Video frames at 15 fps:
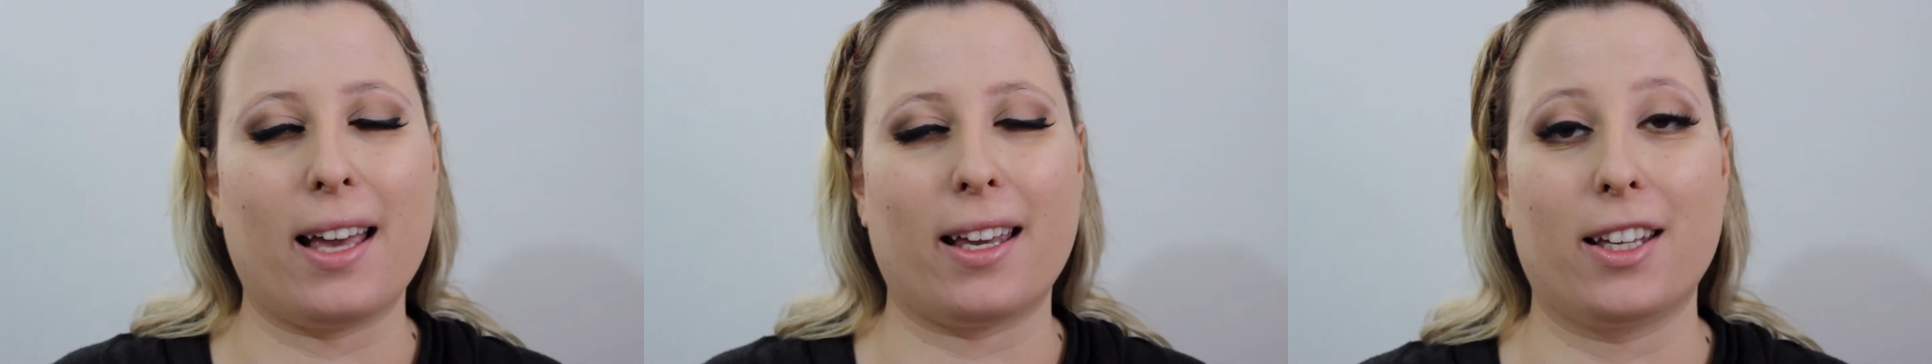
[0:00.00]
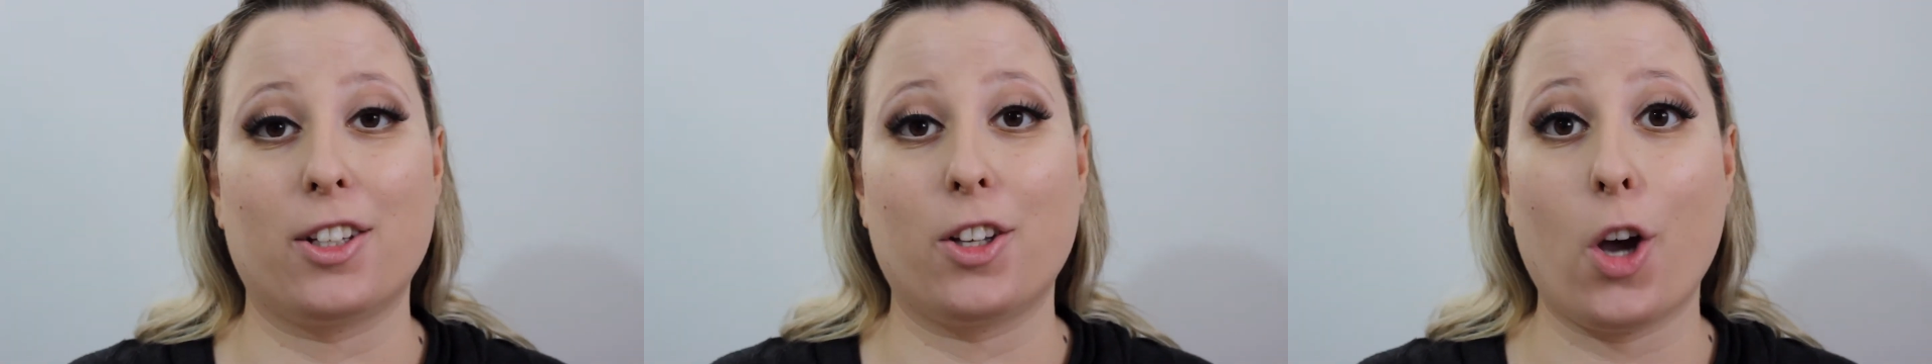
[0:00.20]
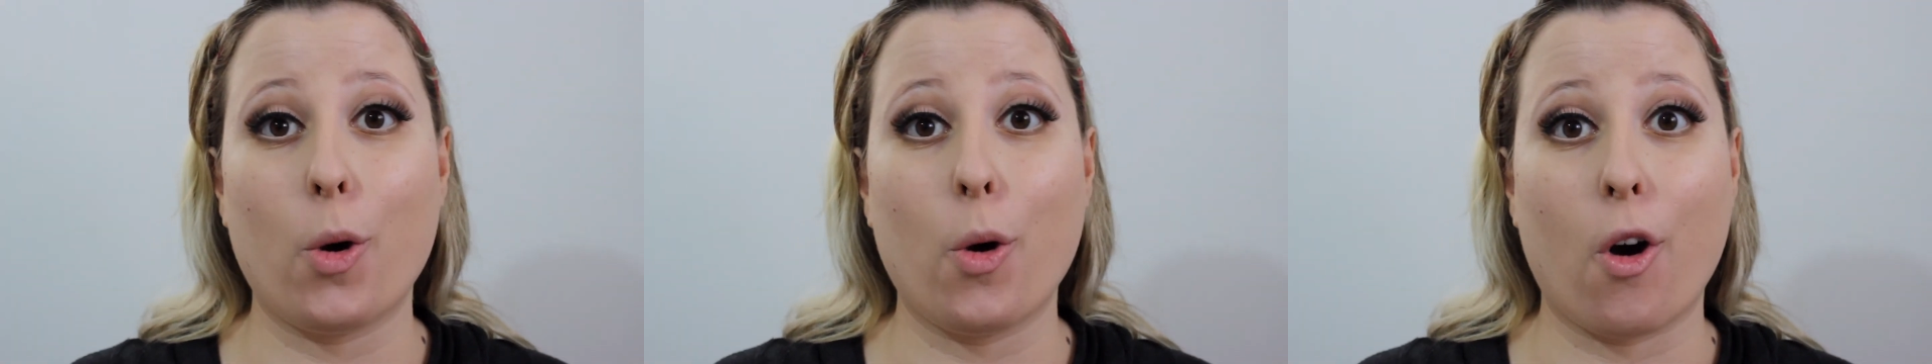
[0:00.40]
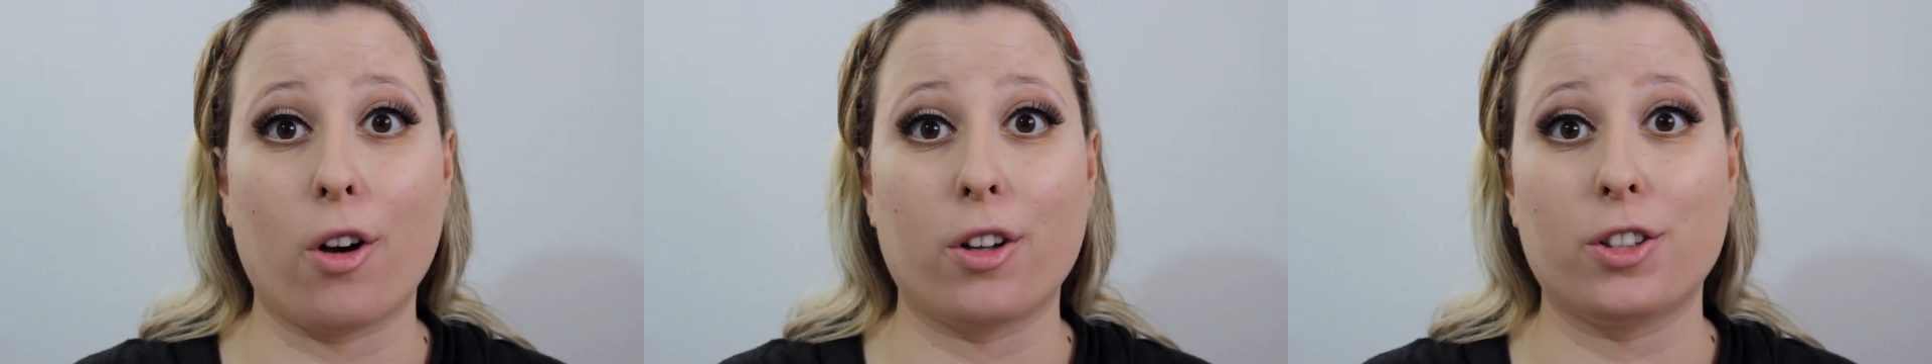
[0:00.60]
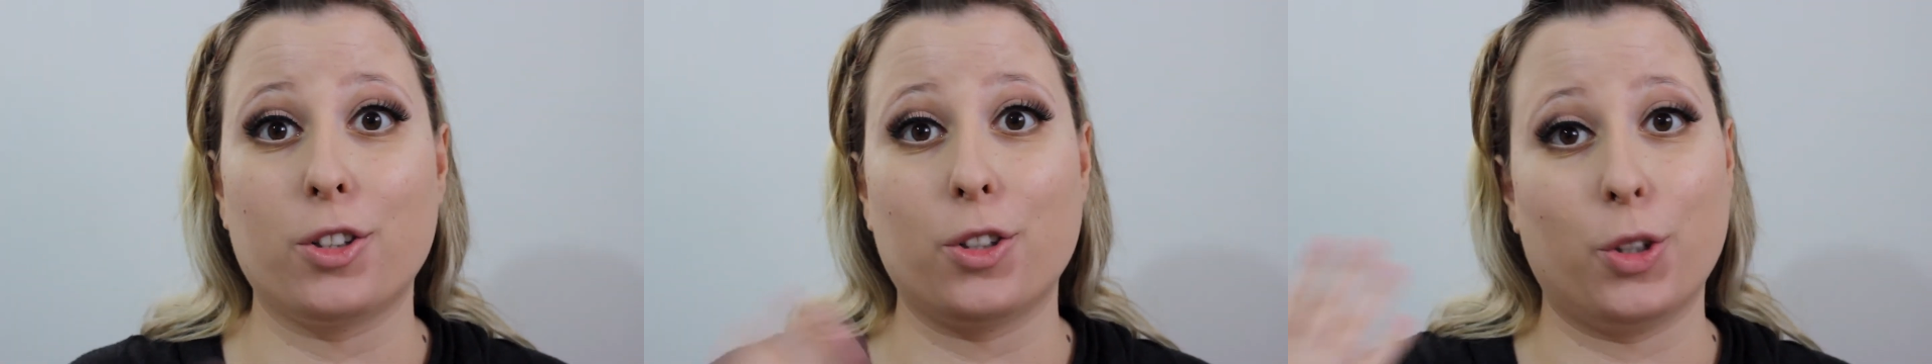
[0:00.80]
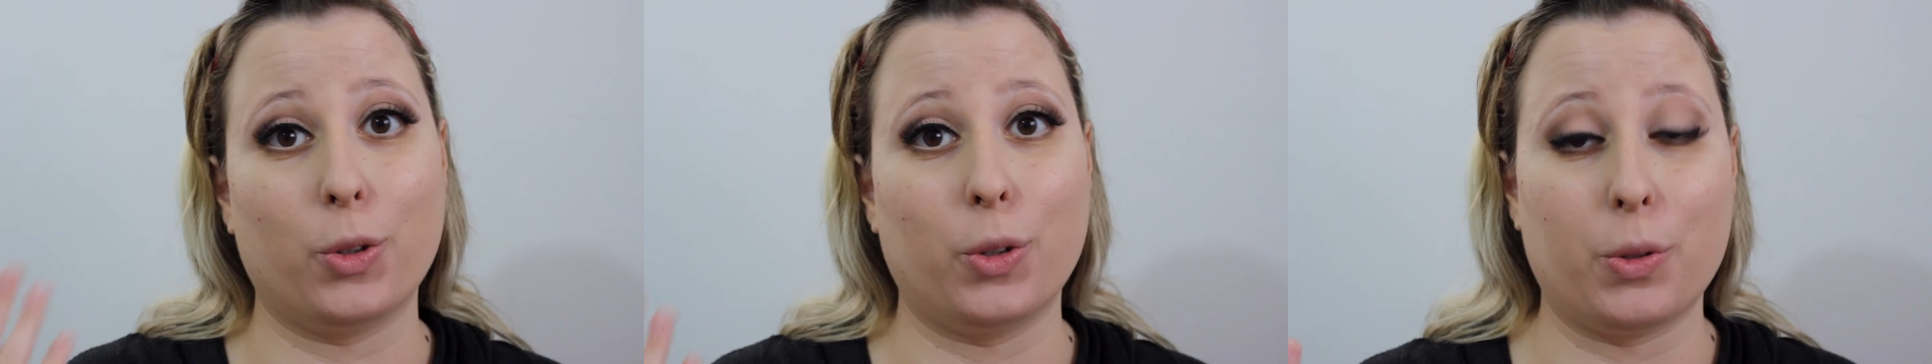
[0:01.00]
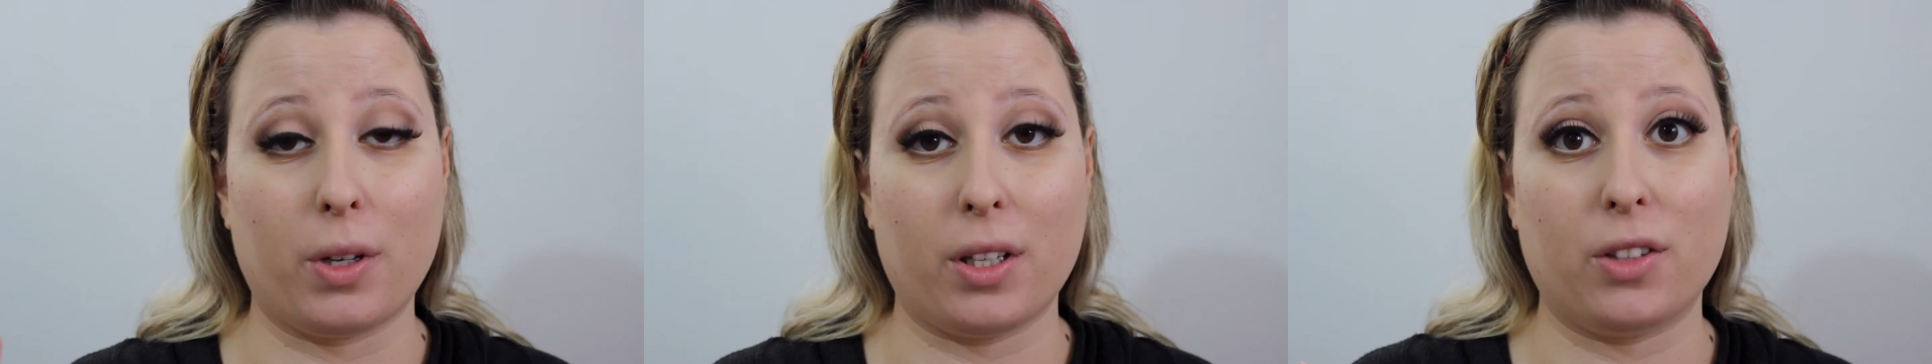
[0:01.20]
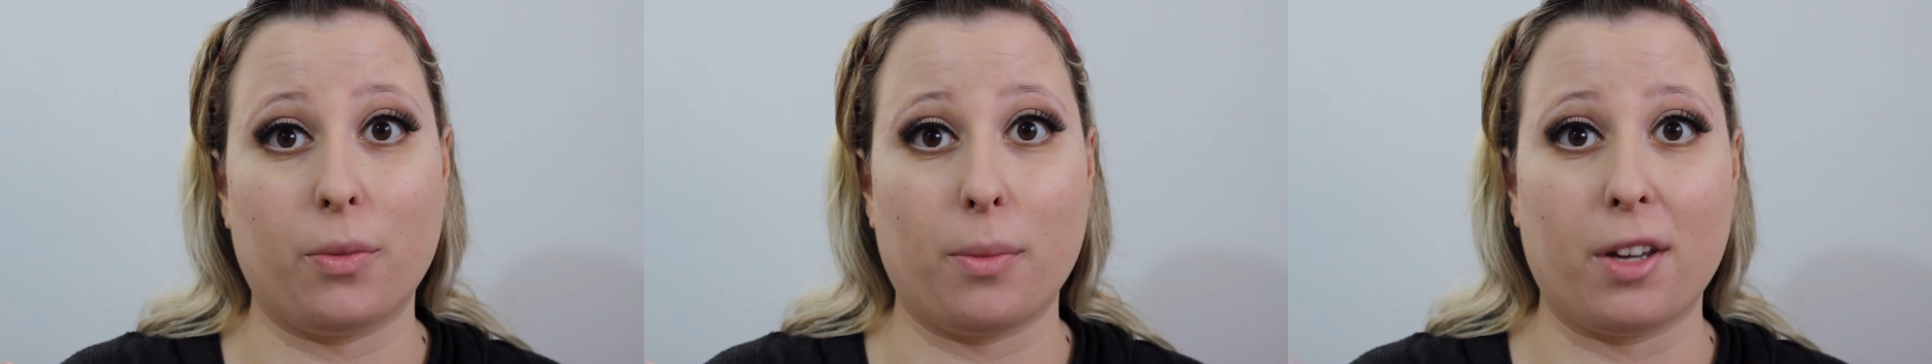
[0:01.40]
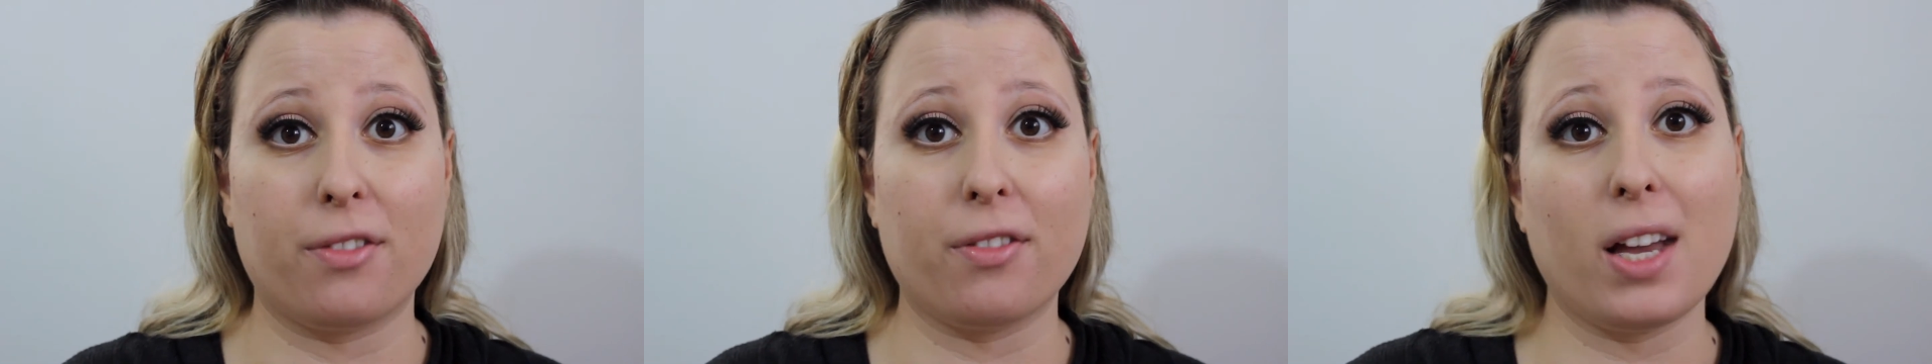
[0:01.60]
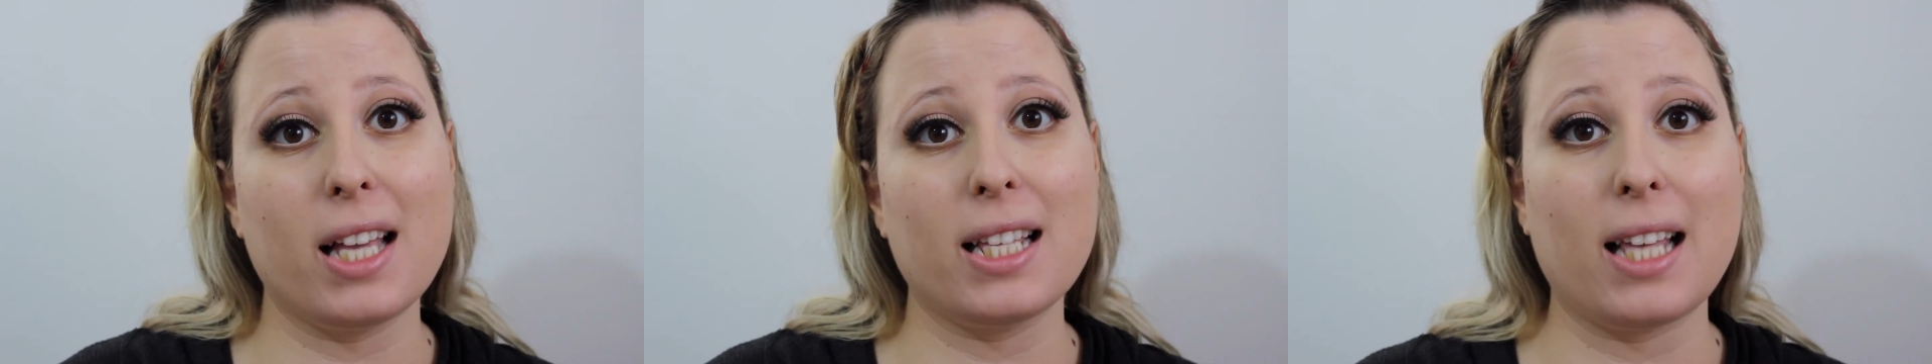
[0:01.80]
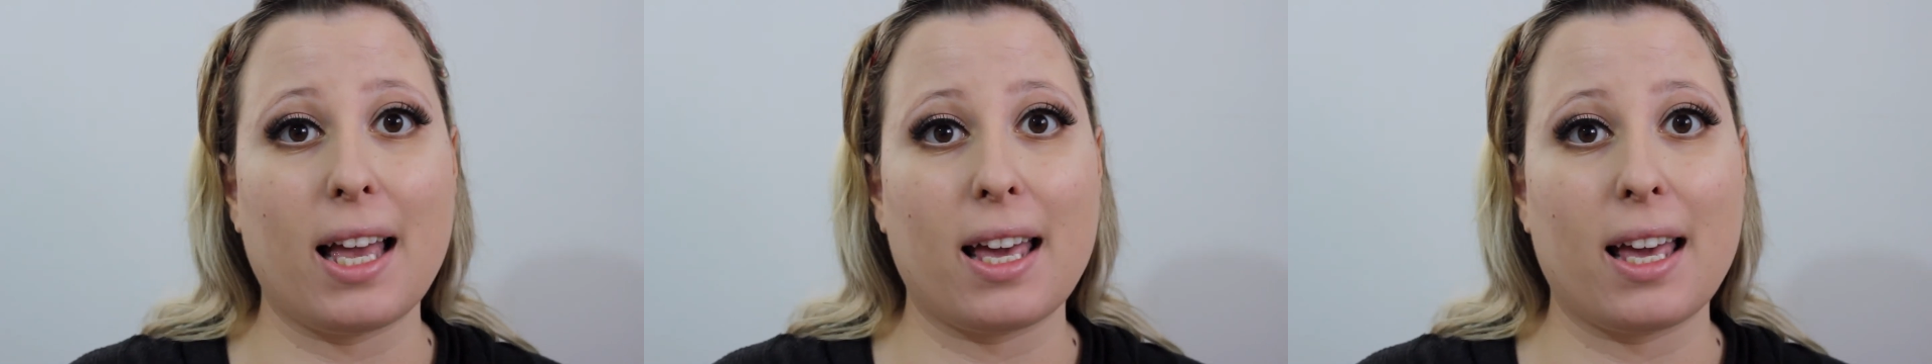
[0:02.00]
I can go on to the rest of my face,